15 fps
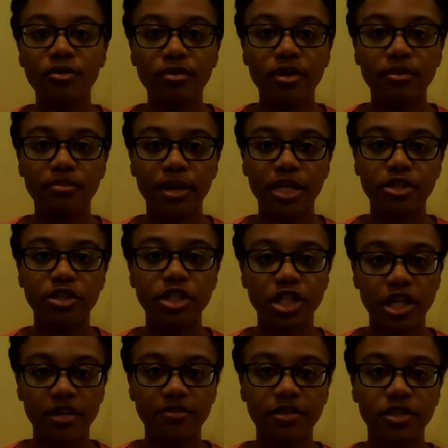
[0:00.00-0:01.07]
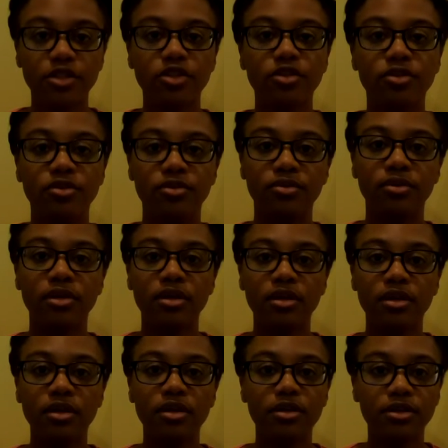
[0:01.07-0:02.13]
own major shifts to
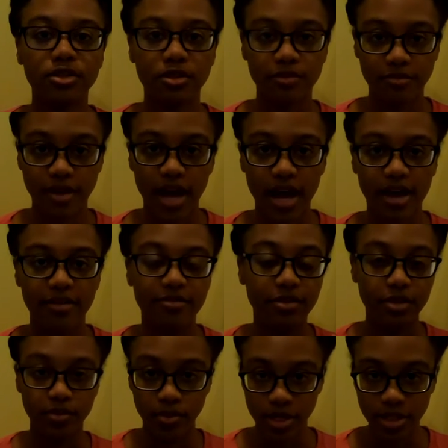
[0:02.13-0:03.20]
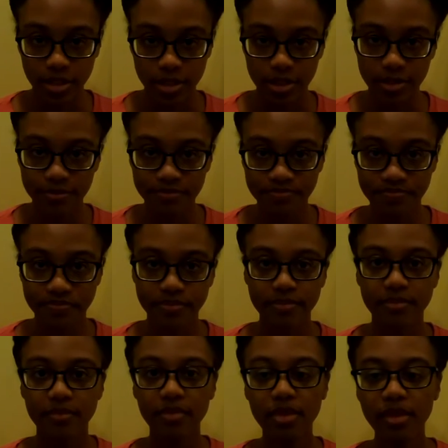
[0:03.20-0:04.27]
survive the winter.
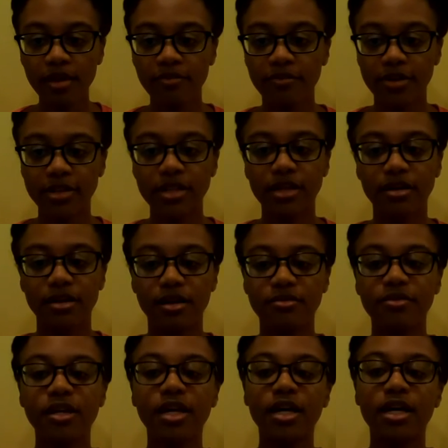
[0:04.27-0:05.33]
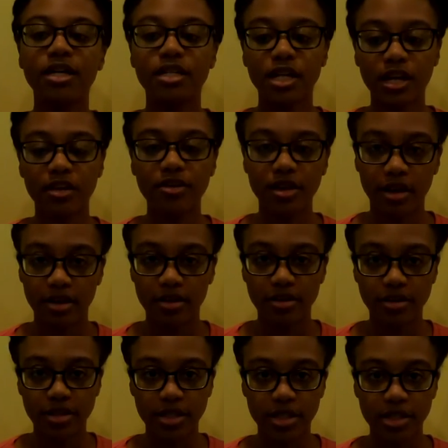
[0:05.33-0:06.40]
First off, check out the
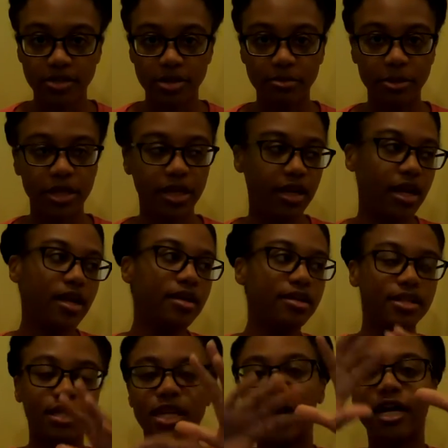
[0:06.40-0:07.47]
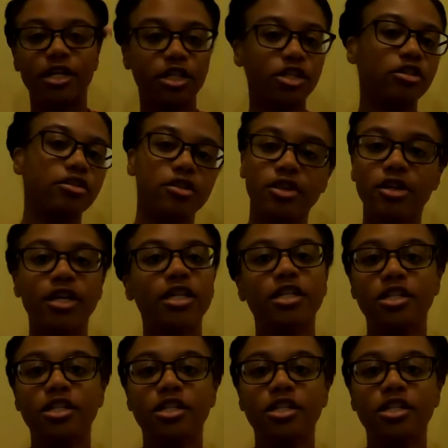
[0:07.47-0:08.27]
article in the description slash look